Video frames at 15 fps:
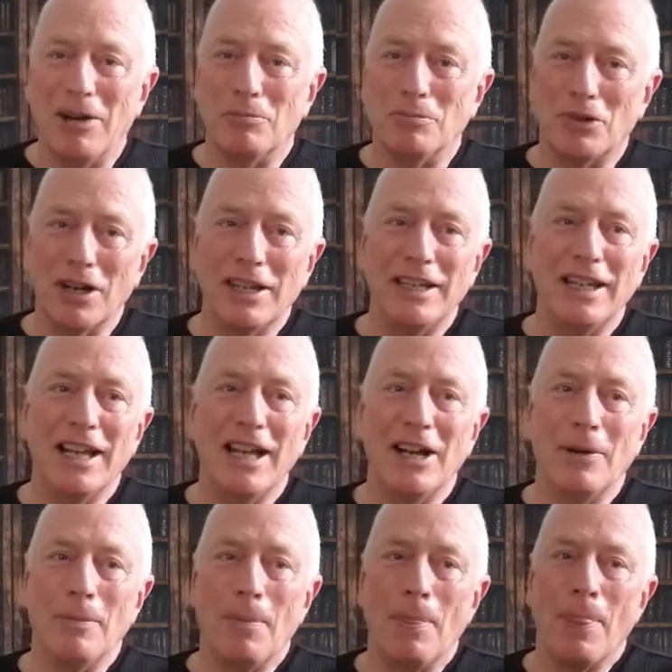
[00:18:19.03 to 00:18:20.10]
breaking
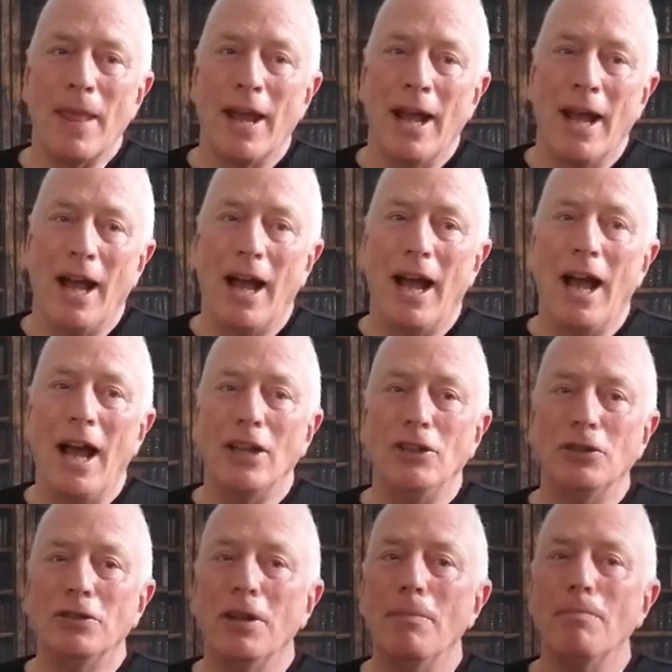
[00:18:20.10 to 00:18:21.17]
out.
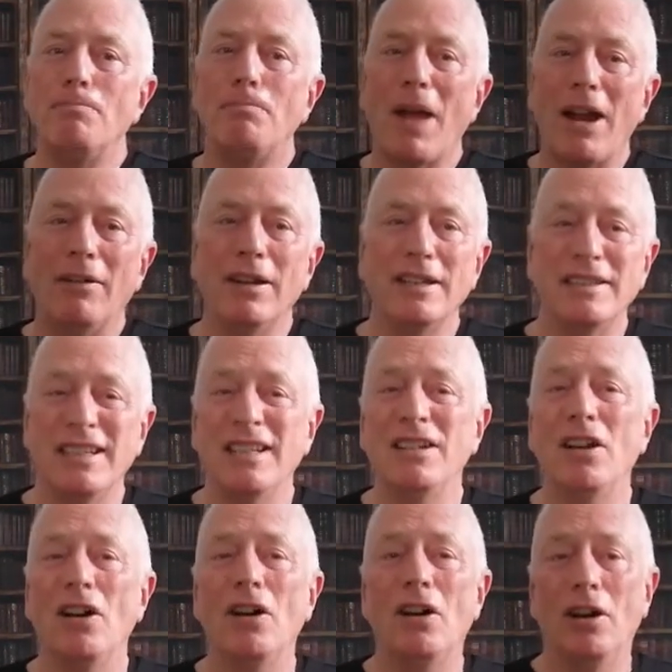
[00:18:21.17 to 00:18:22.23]
You can bury it
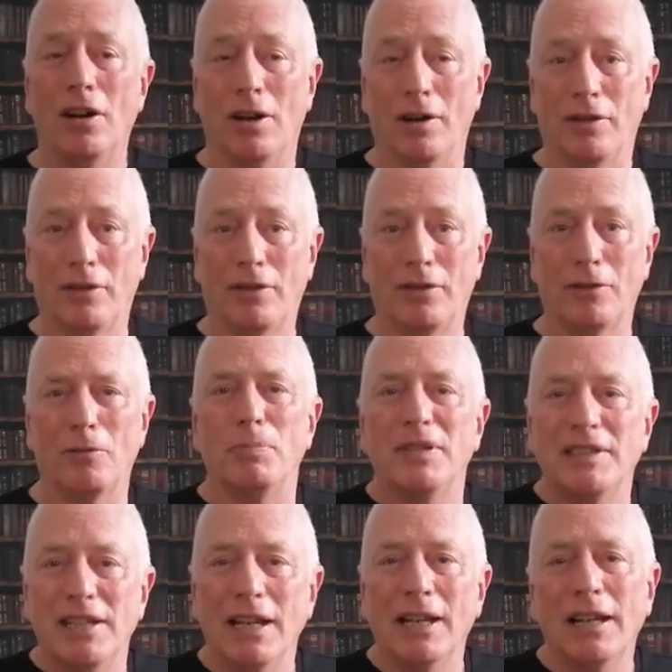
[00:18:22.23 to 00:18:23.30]
in earth,
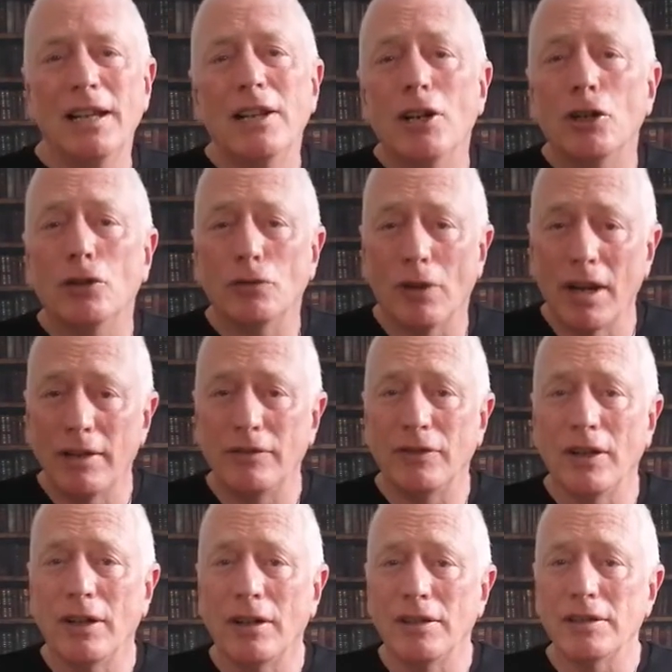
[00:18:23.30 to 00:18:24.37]
particularly in a
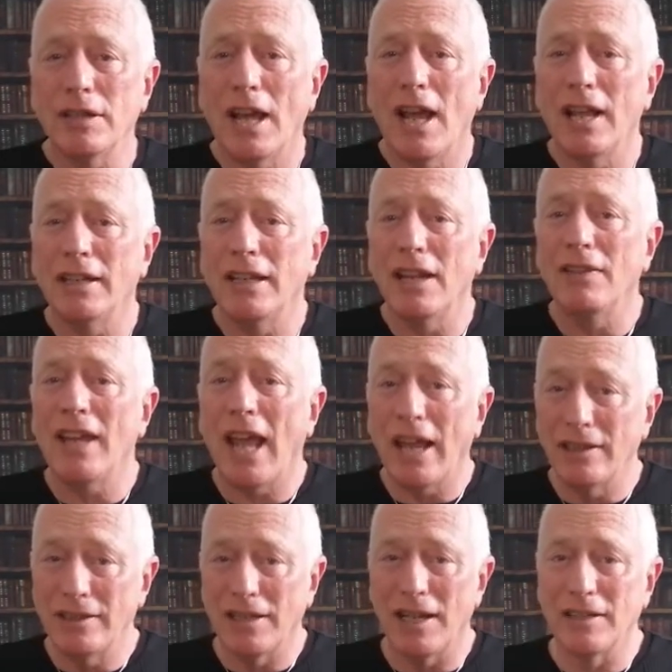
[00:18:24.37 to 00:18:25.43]
graveyard, and get the
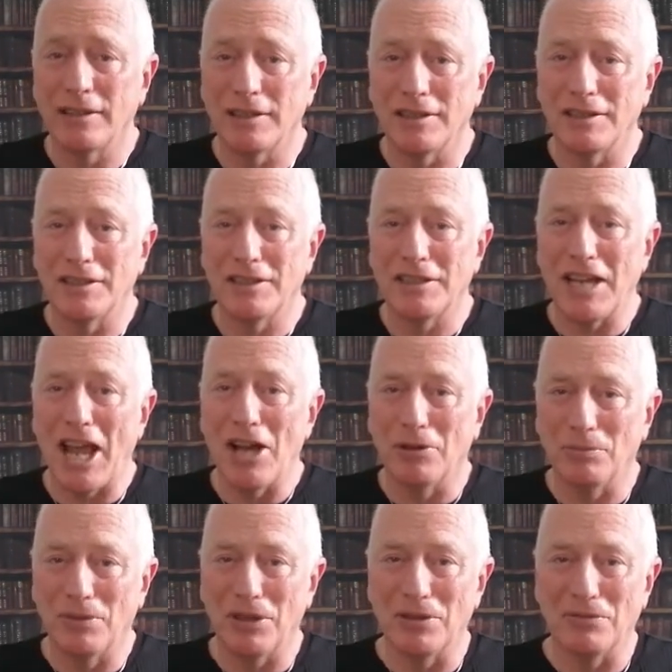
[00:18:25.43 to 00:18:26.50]
ancestors to
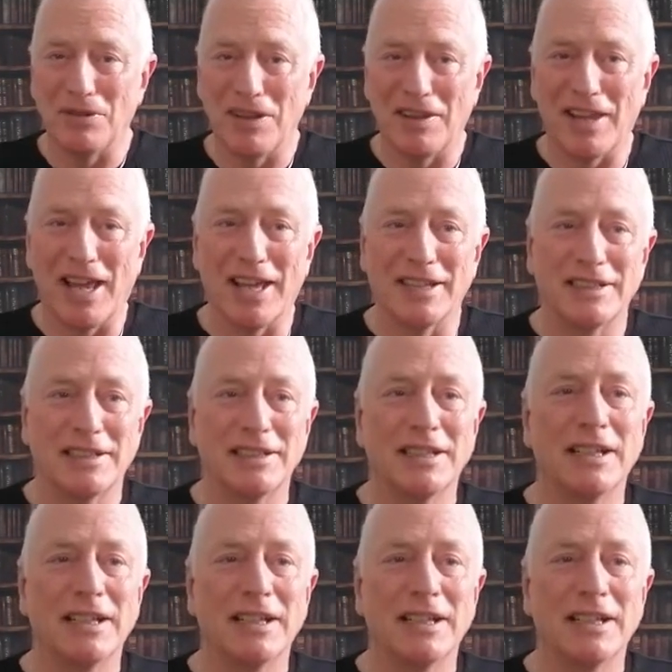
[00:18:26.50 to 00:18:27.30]
help you with that.